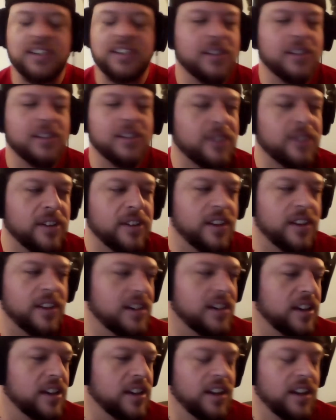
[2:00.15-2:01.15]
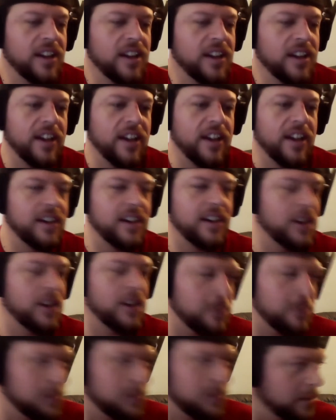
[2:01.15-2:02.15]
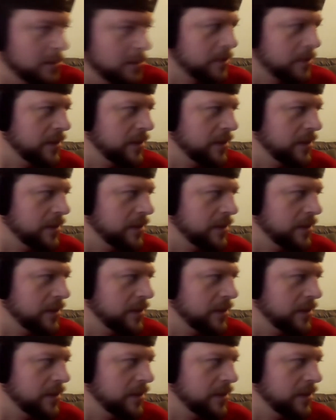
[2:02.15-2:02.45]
crossover that I hope to be able to